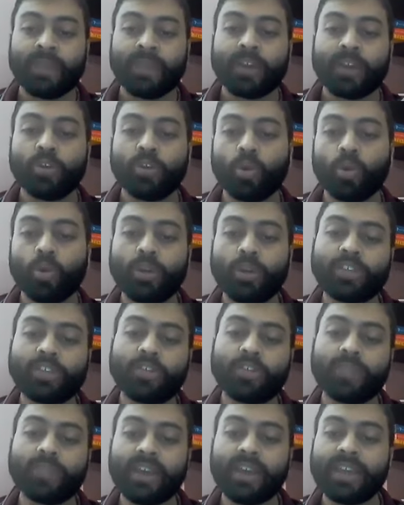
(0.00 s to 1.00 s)
notice
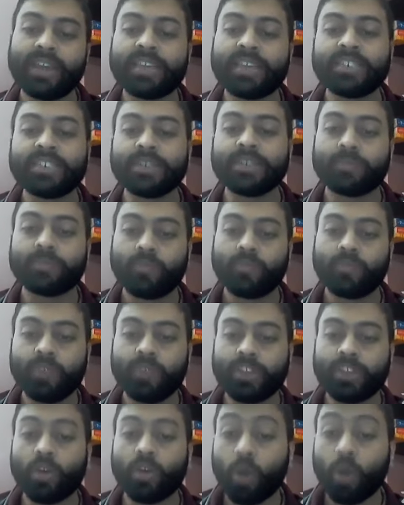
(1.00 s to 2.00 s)
of the AGM
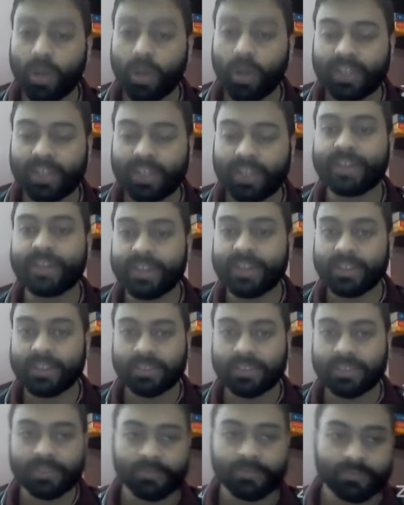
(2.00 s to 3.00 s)
with all the
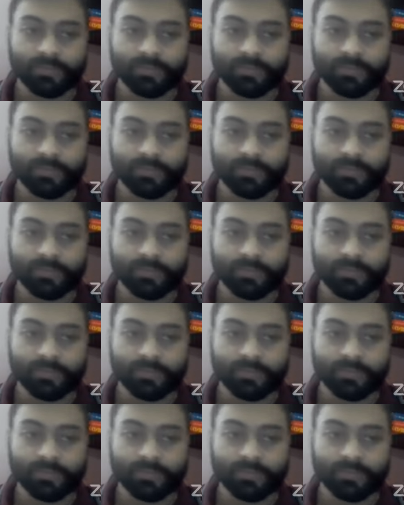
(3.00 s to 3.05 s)
details.